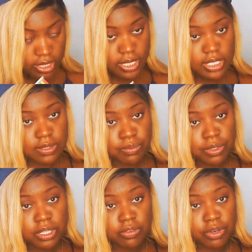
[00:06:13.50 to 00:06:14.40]
These
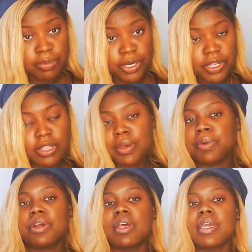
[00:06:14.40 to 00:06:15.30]
in the Rebirth, they
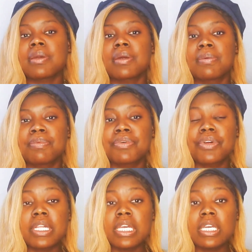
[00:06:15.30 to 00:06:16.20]
were like
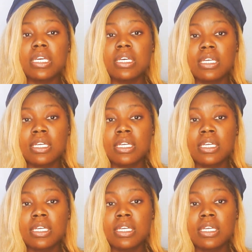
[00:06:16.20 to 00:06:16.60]
pretty